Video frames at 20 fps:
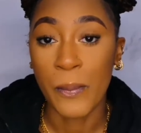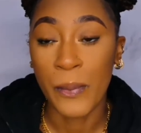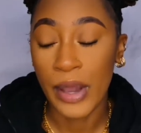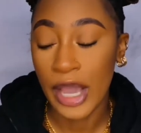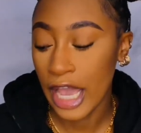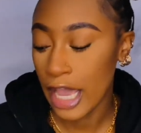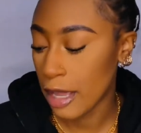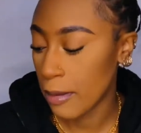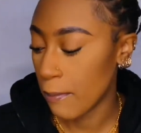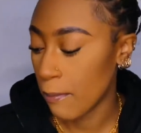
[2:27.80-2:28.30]

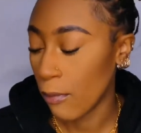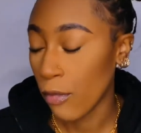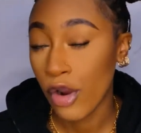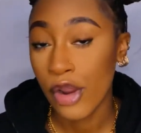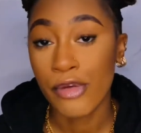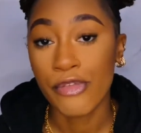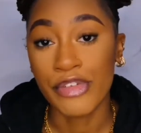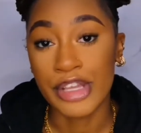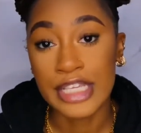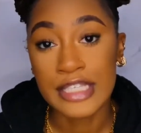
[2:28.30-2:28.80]
but
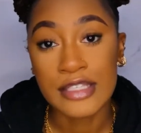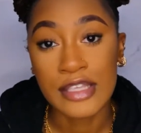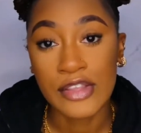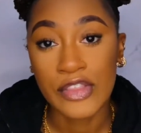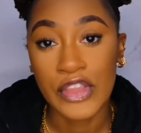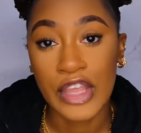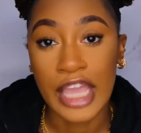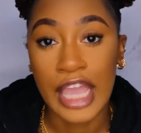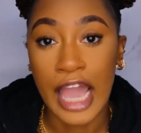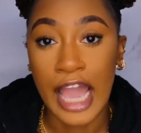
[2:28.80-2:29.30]
more
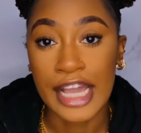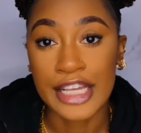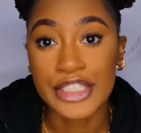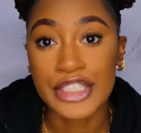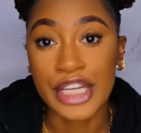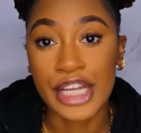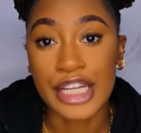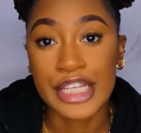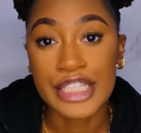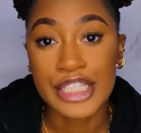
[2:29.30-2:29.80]
recently I
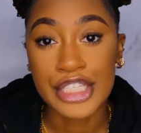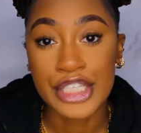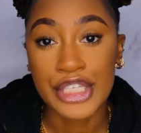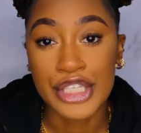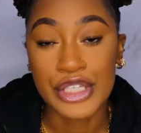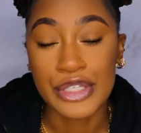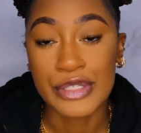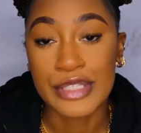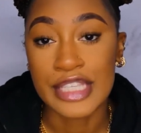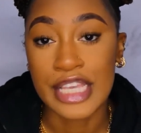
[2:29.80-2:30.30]
started to
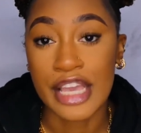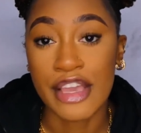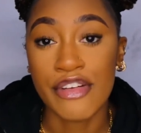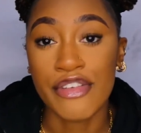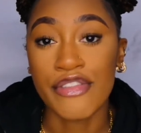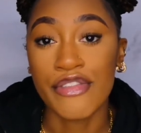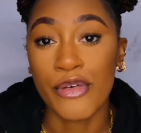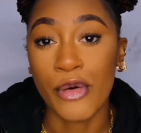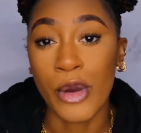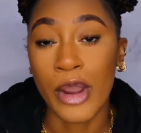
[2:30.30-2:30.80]
use it
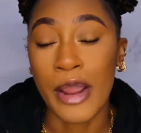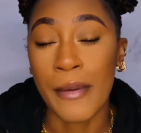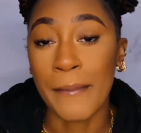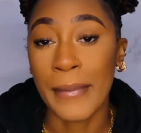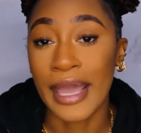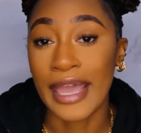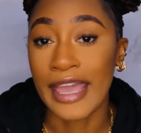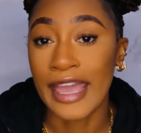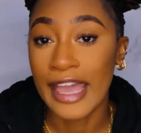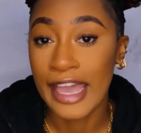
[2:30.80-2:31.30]
for
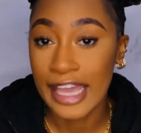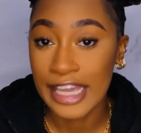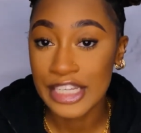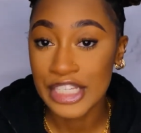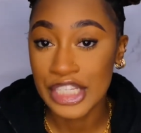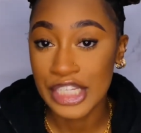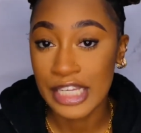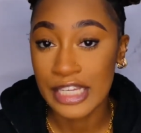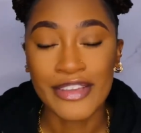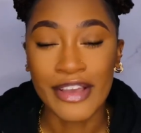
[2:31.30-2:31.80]
my
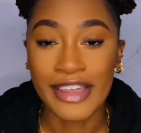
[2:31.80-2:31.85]
edges.